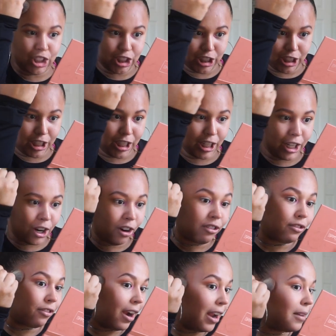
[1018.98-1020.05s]
she
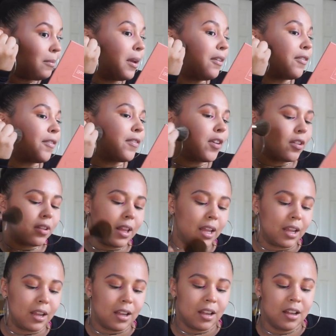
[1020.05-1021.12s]
read me fulfilled.
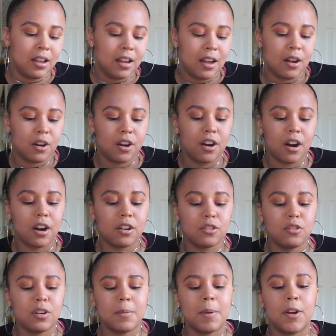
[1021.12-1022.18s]
Like, girl,
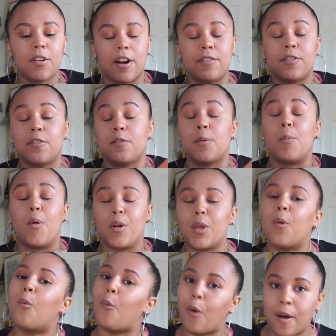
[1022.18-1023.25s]
you could be grateful for more
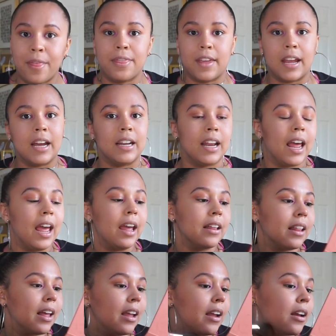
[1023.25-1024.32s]
than one thing a day.
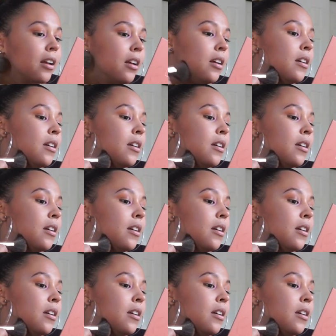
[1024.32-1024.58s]
Like,